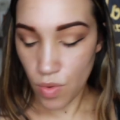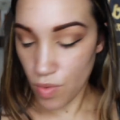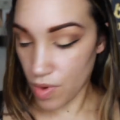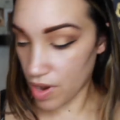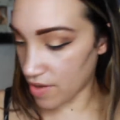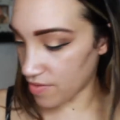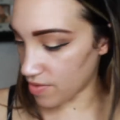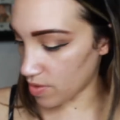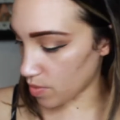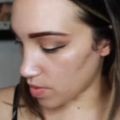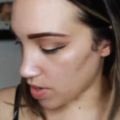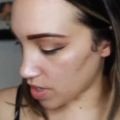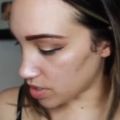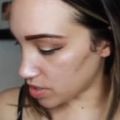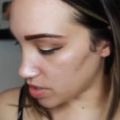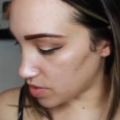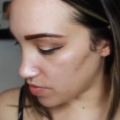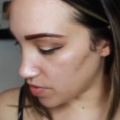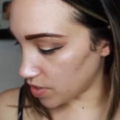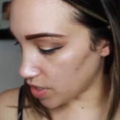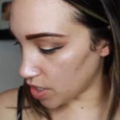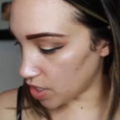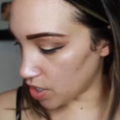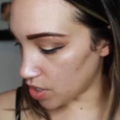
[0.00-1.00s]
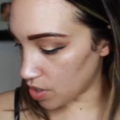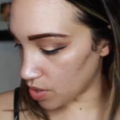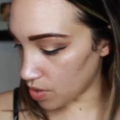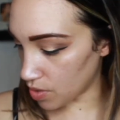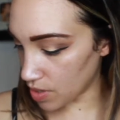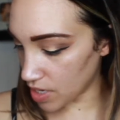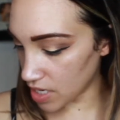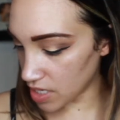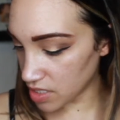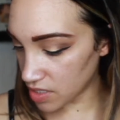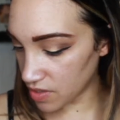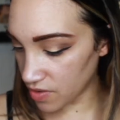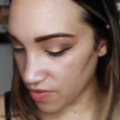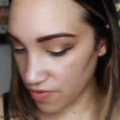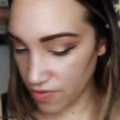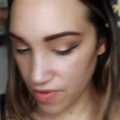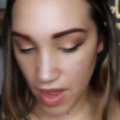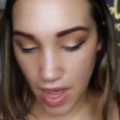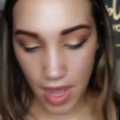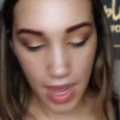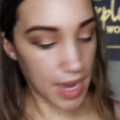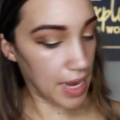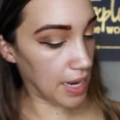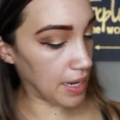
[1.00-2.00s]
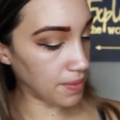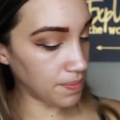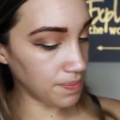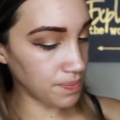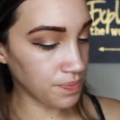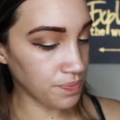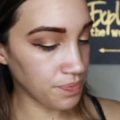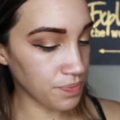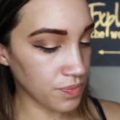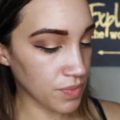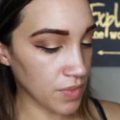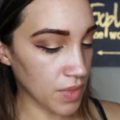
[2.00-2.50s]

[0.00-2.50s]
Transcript: Whatever works for you is fine.